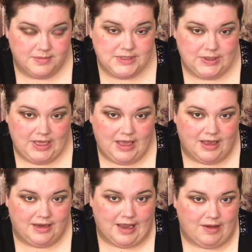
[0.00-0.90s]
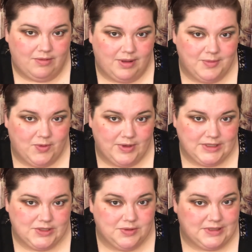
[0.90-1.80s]
So yeah, now I'm
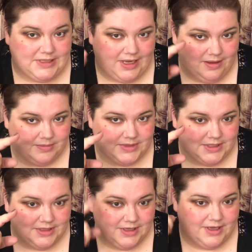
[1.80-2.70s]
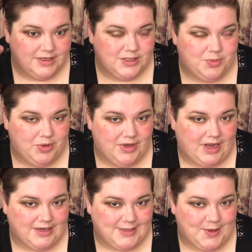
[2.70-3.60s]
going to attempt to put
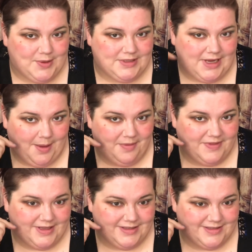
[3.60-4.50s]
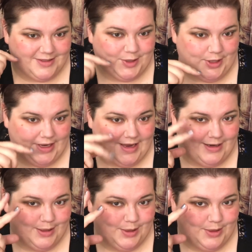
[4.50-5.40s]
eyeshadow on top of this to
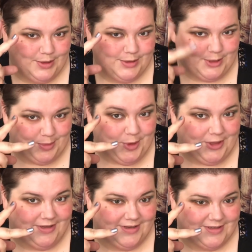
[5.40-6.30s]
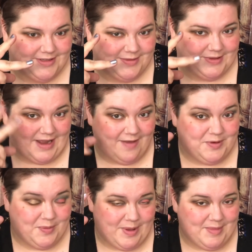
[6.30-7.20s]
create 2 more looks without
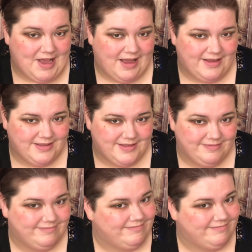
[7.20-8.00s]
having to wipe my eyes.